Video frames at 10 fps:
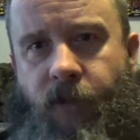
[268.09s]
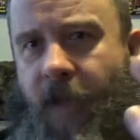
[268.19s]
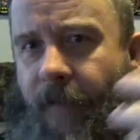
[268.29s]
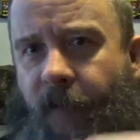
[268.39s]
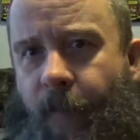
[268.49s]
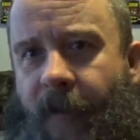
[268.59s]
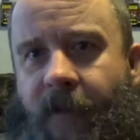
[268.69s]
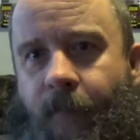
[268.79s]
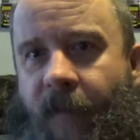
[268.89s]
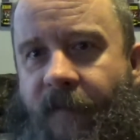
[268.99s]
Have you picked
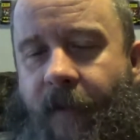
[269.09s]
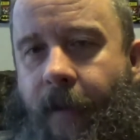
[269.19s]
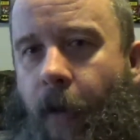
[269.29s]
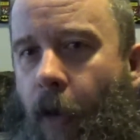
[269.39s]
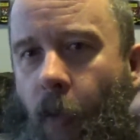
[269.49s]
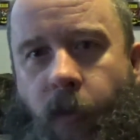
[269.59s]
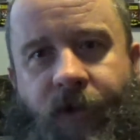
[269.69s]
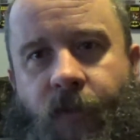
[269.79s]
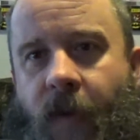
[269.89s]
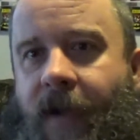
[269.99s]
up this set? Would
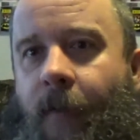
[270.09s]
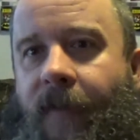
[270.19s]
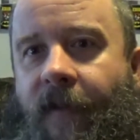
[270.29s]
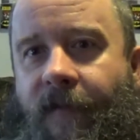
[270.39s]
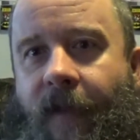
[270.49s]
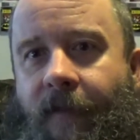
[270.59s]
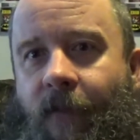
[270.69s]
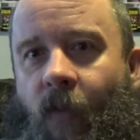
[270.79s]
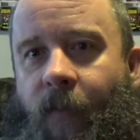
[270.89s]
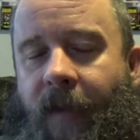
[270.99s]
you recommend this set
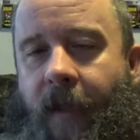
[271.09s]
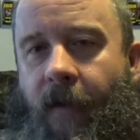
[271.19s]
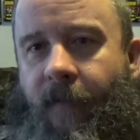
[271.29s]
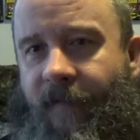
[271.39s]
to a beginner?